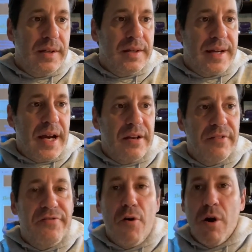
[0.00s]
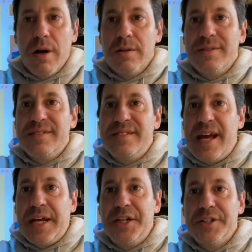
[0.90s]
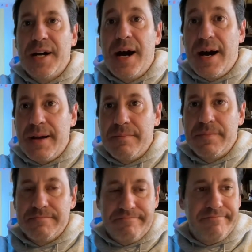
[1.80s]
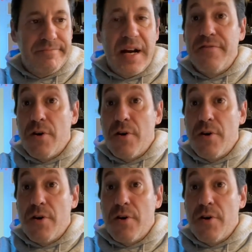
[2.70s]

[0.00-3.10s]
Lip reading: Okay, four, take your time. I've